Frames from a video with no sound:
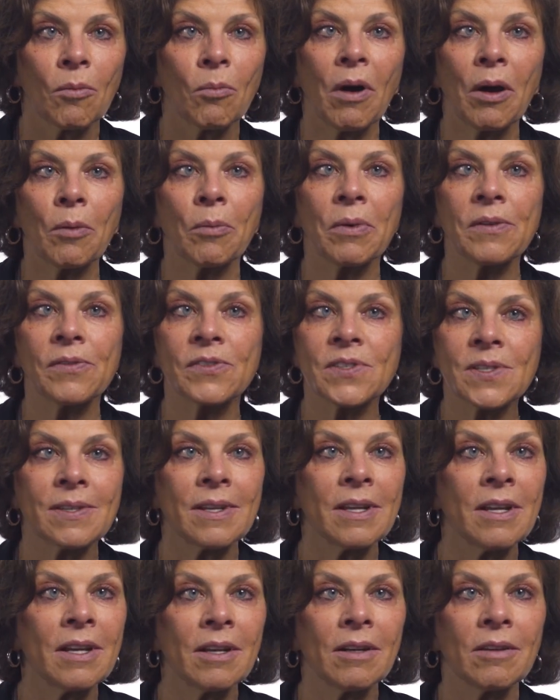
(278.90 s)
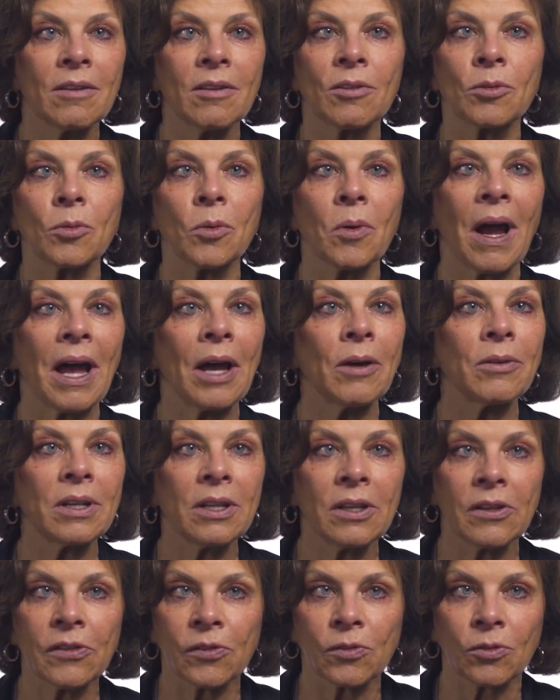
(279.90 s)
What we've seen throughout
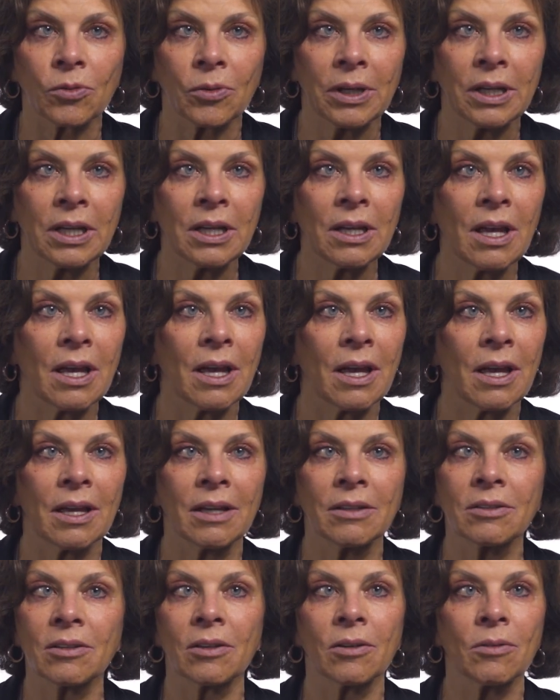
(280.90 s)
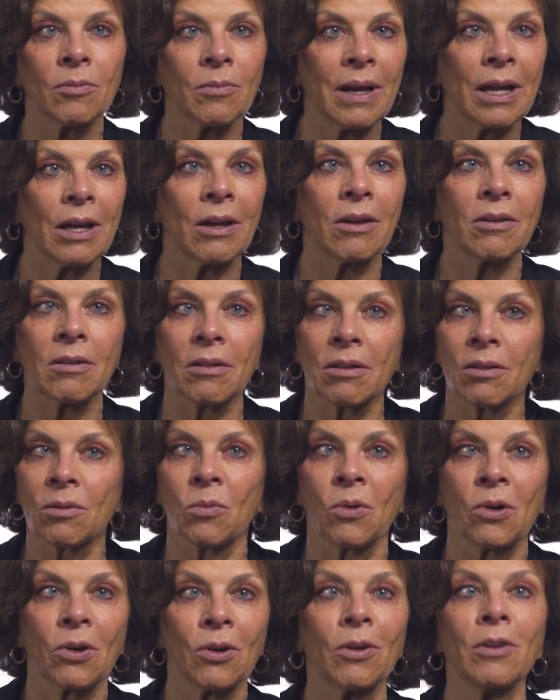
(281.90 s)
history and around the
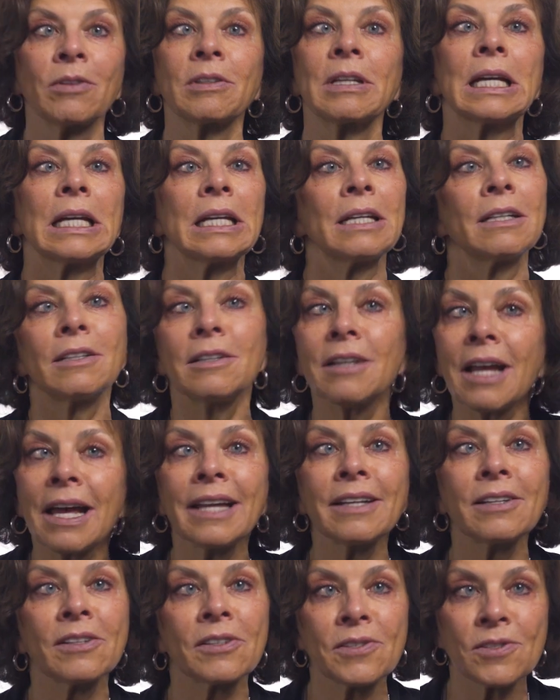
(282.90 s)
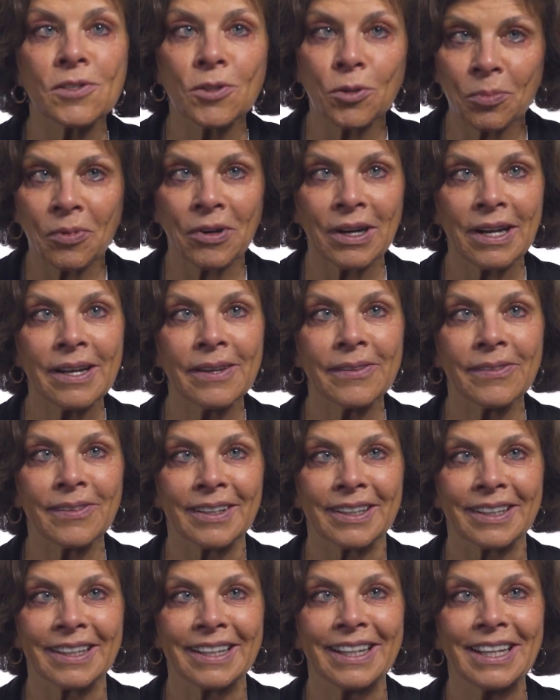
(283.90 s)
world, not
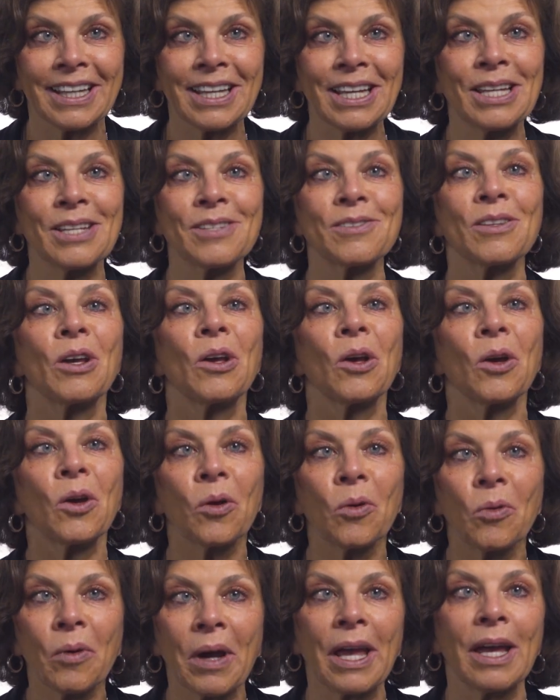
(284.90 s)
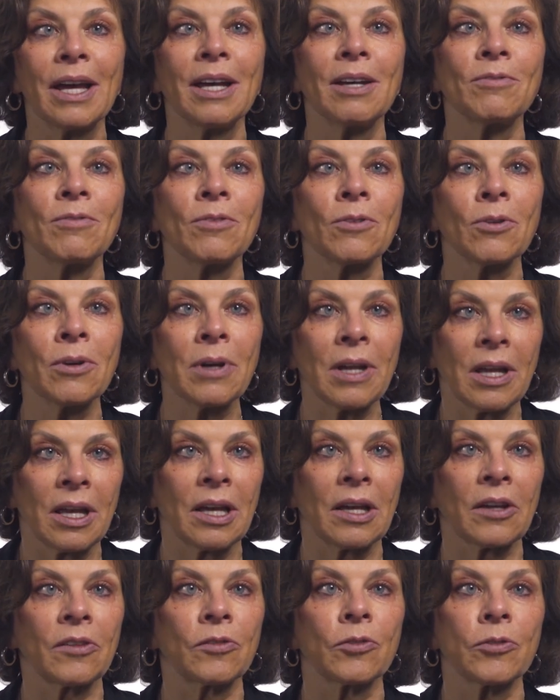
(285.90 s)
surprisingly, is whoever
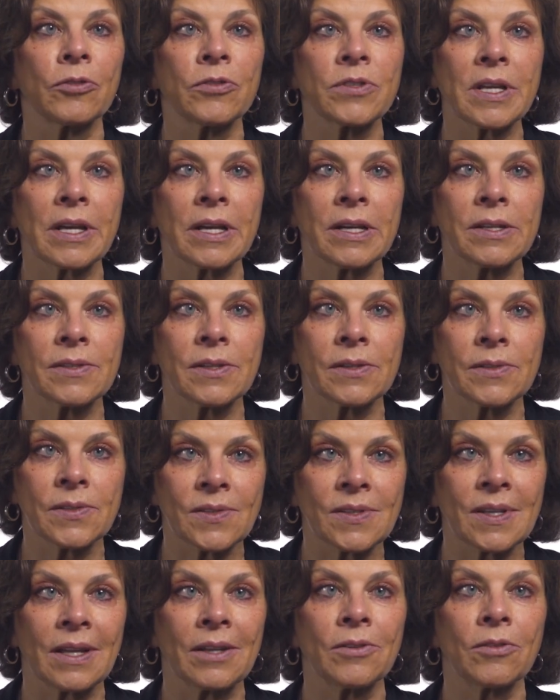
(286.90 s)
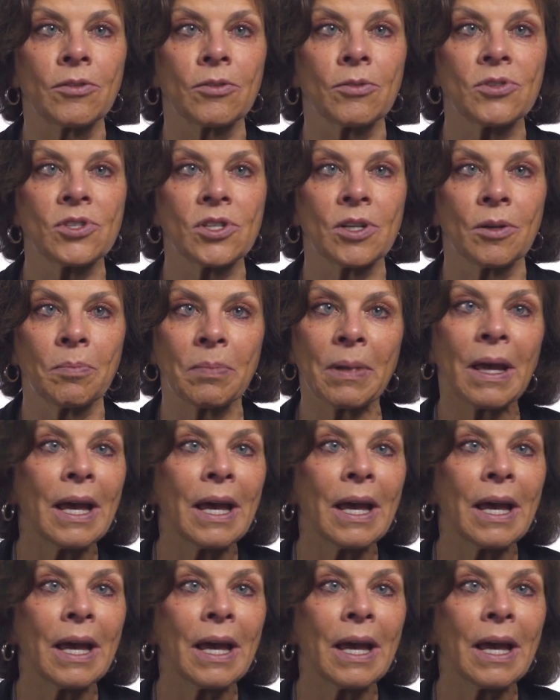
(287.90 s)
exercises censorship